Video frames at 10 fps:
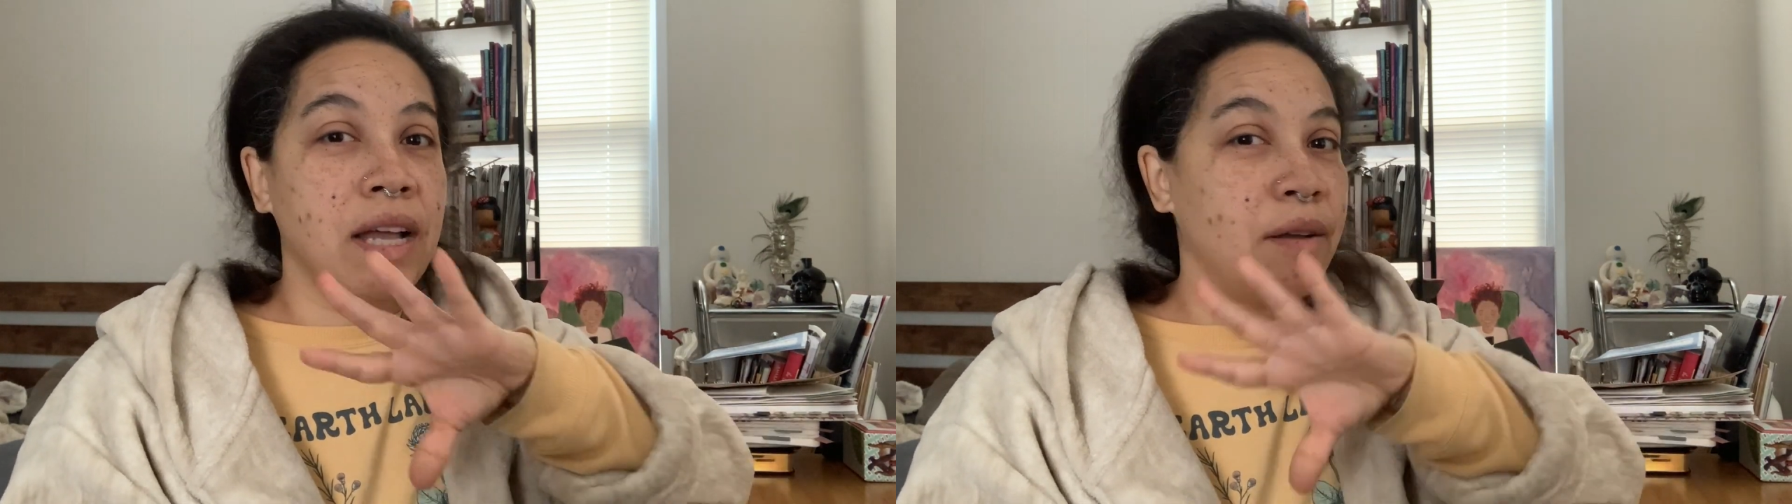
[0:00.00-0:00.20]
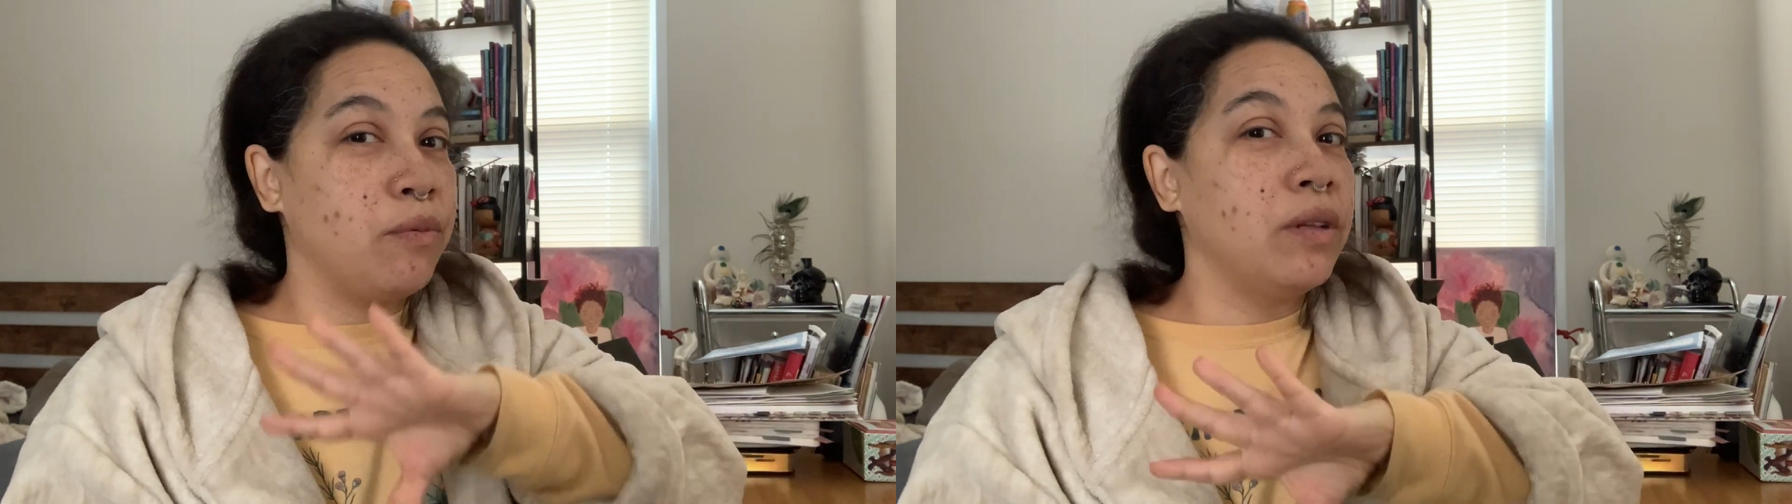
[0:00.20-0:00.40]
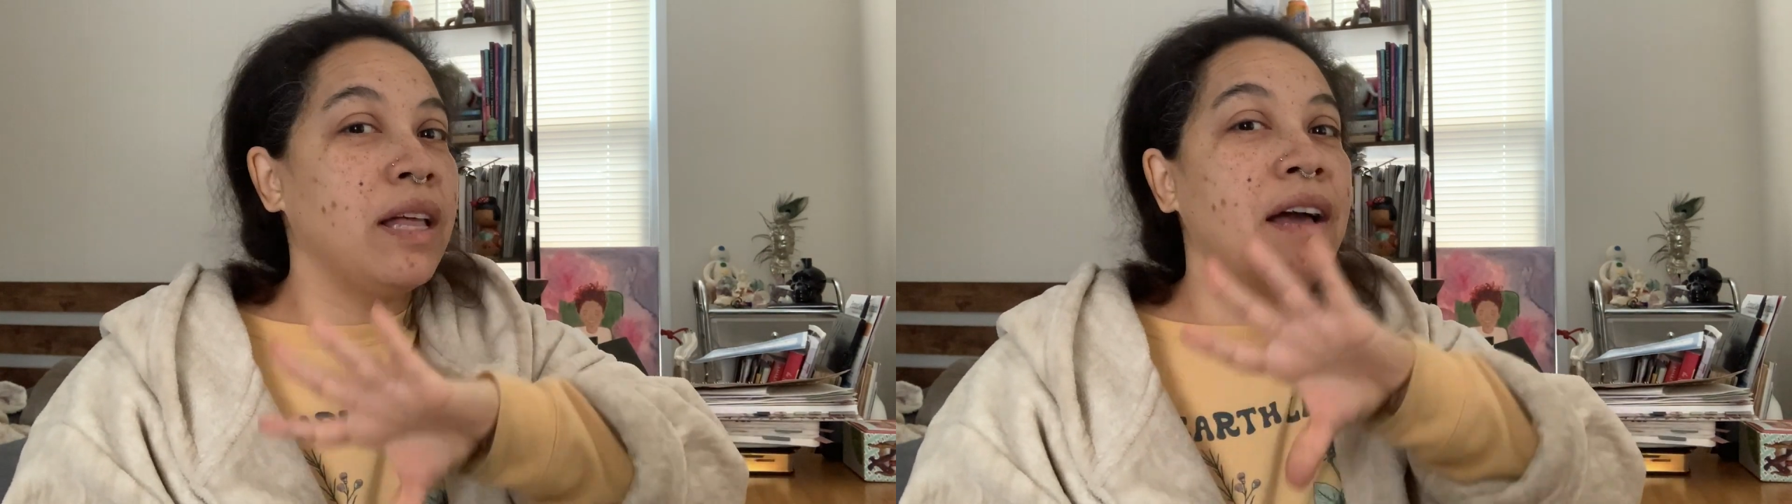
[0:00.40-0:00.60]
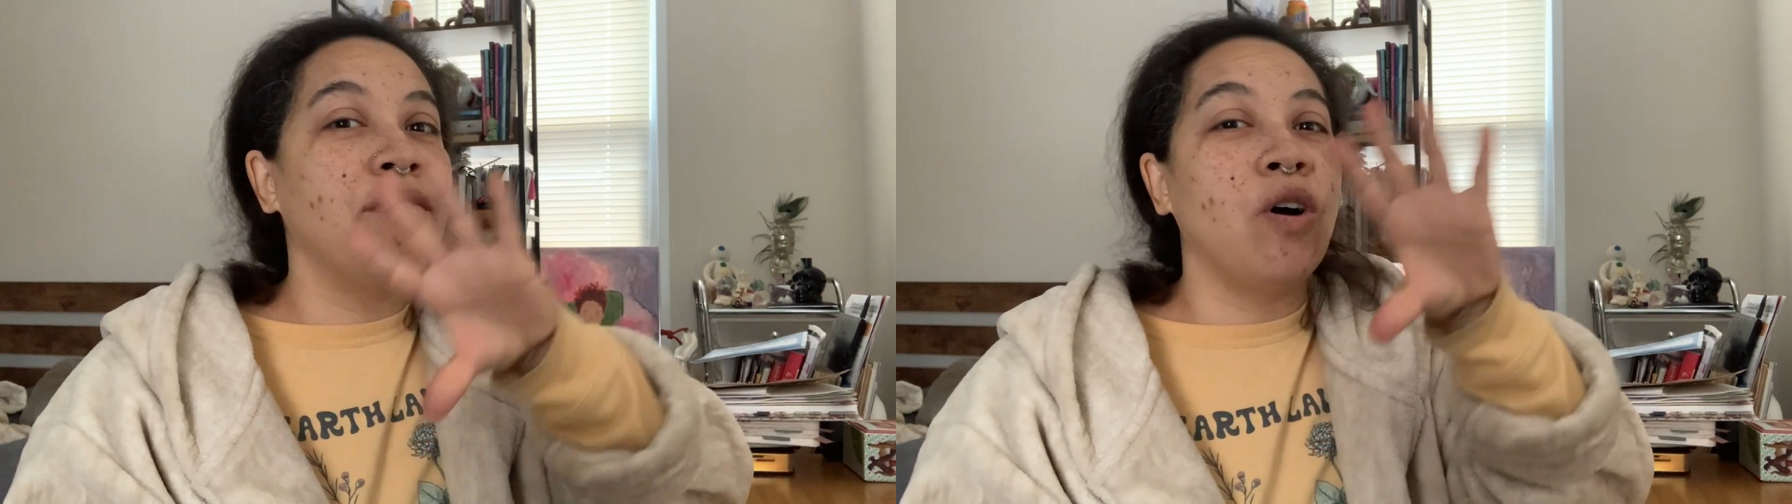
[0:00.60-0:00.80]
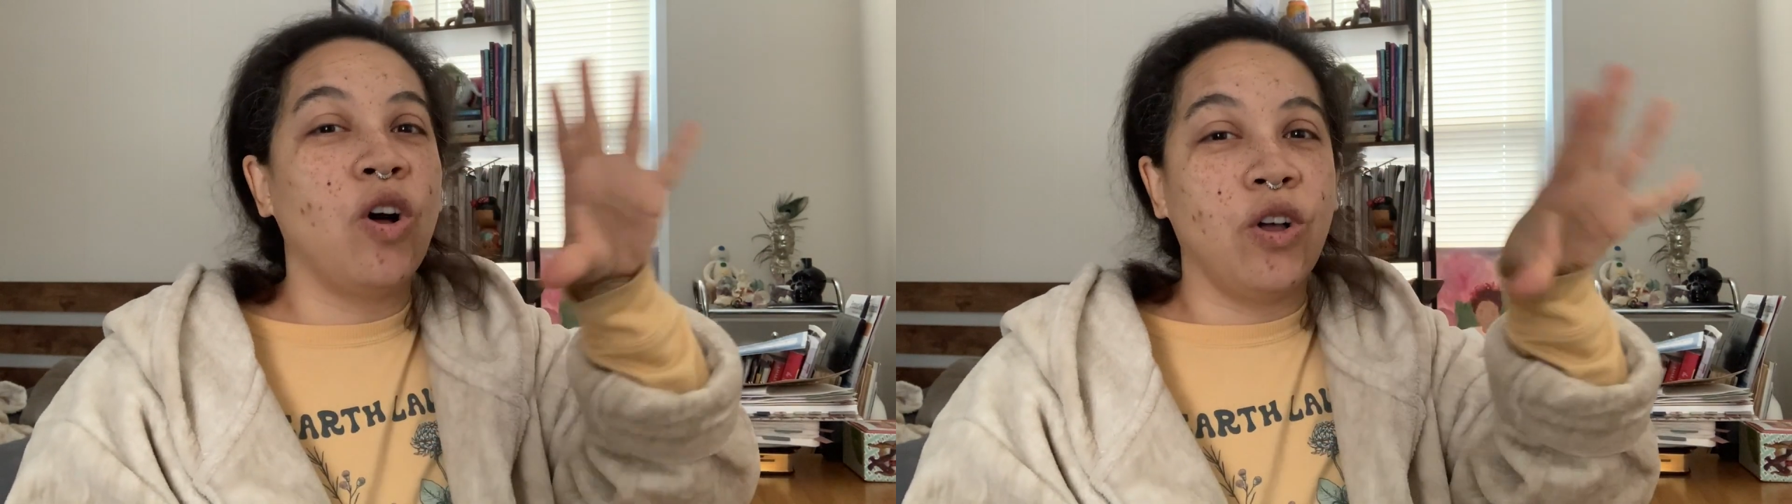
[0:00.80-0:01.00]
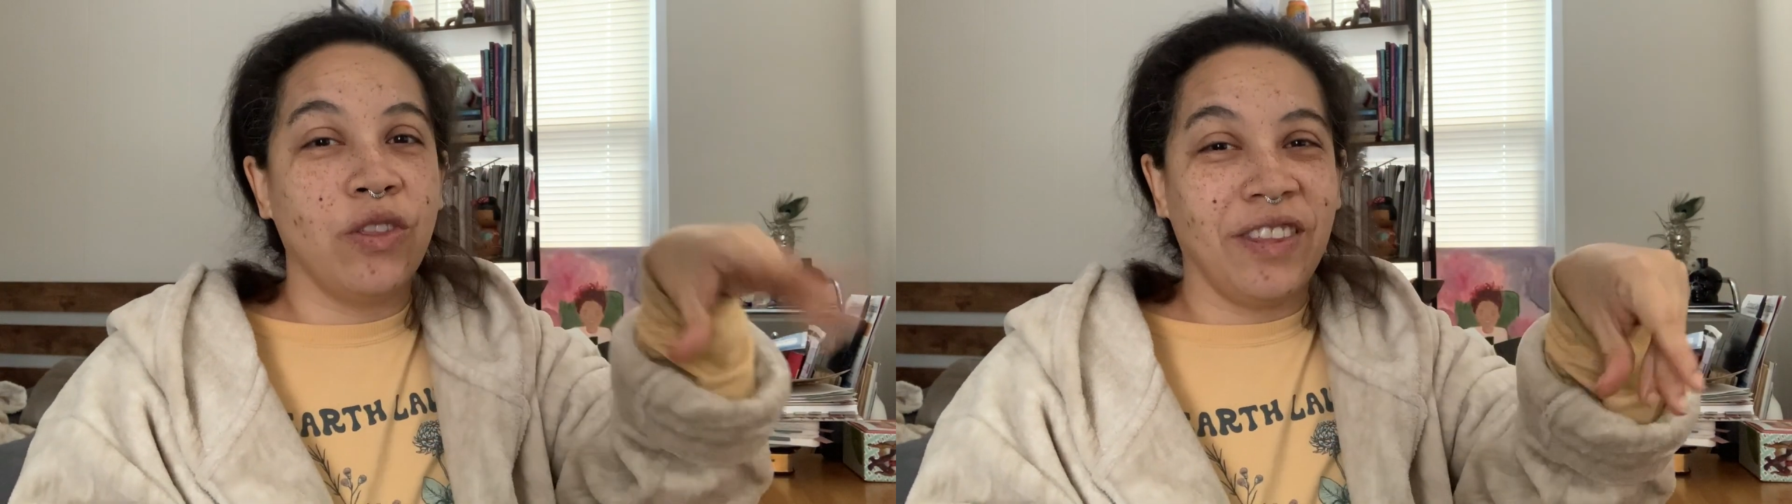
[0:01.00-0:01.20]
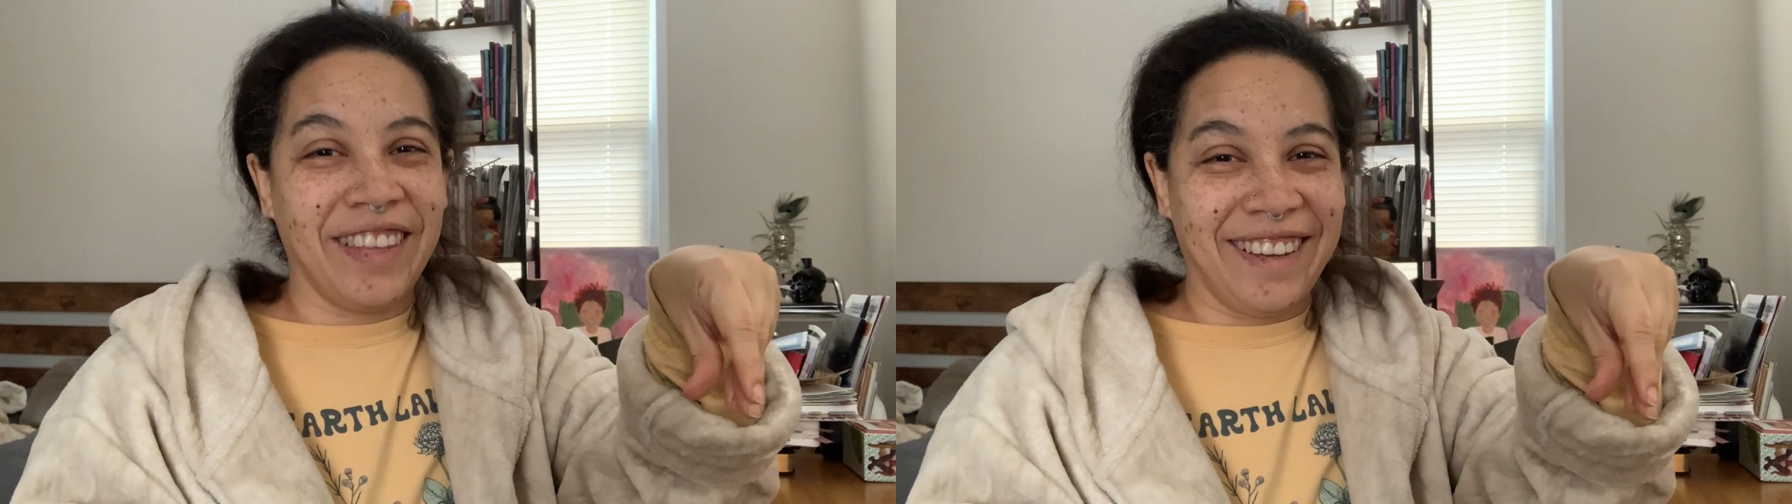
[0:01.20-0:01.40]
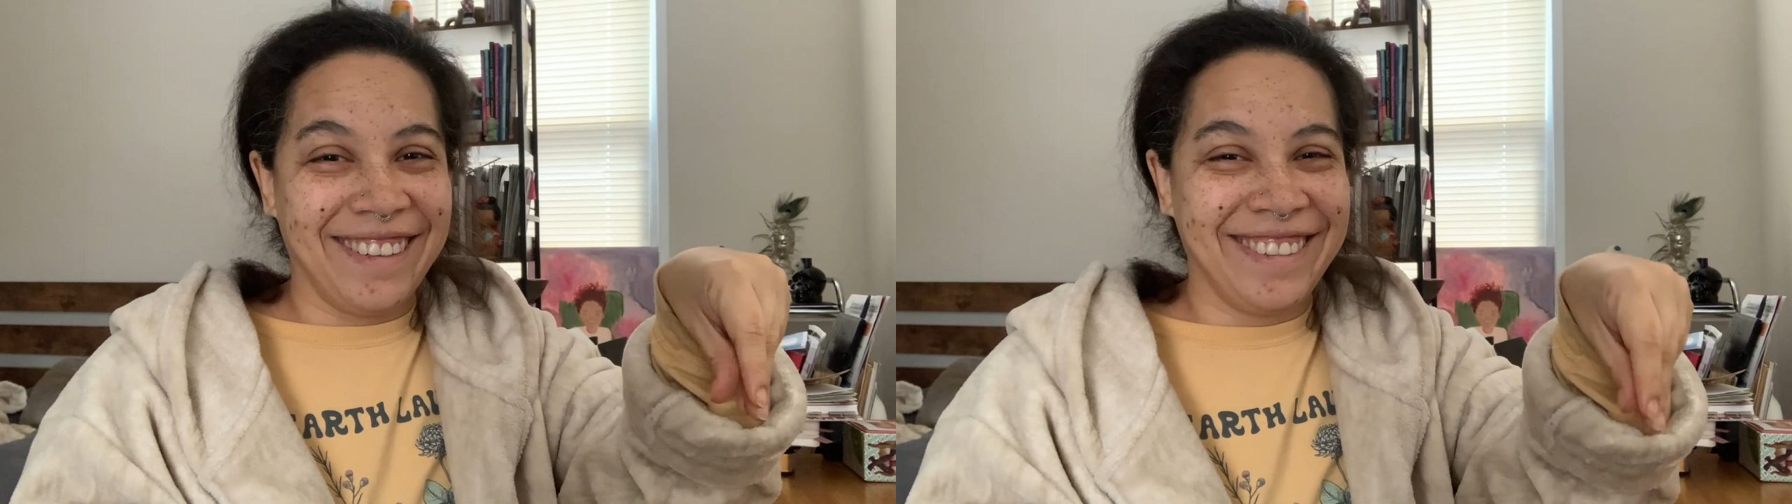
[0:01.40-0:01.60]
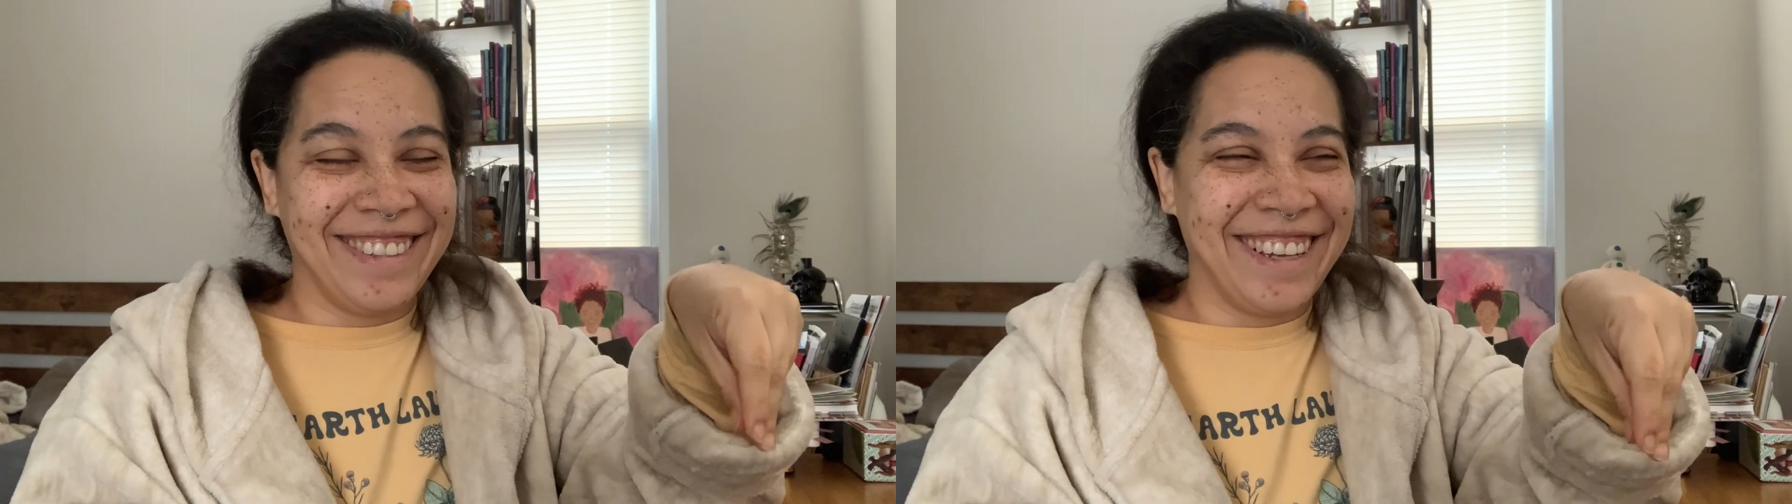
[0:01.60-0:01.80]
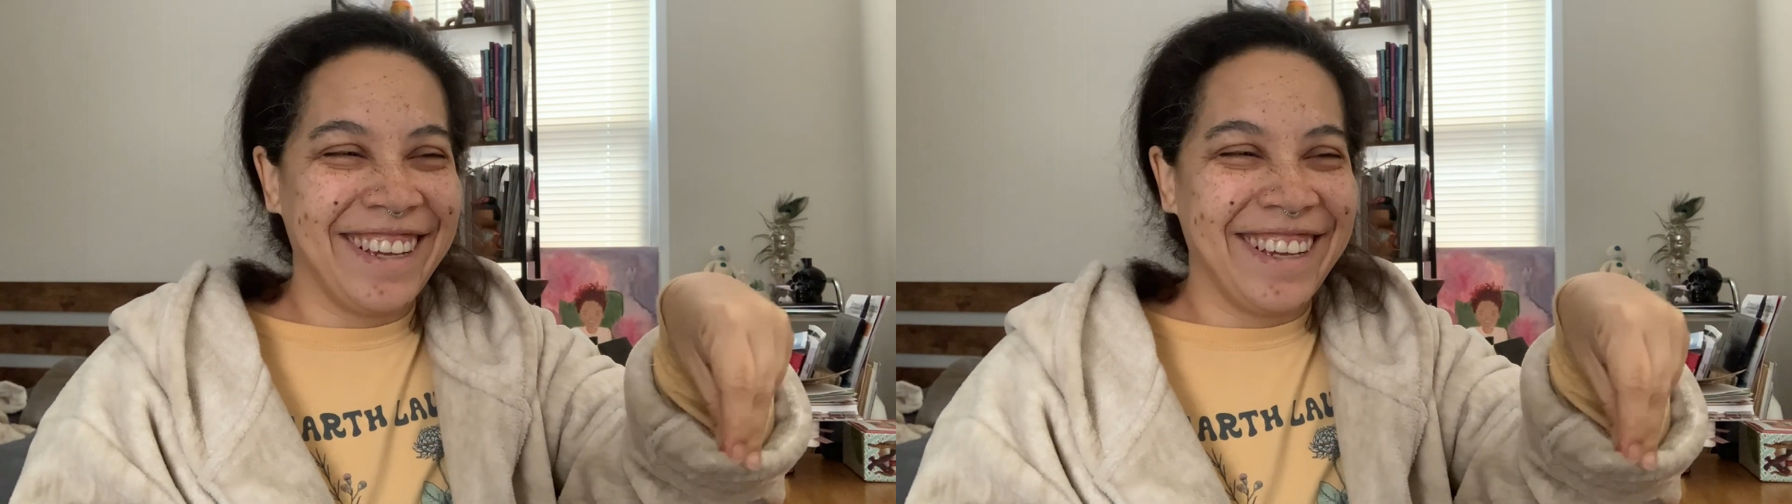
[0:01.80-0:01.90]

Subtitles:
will have all the things.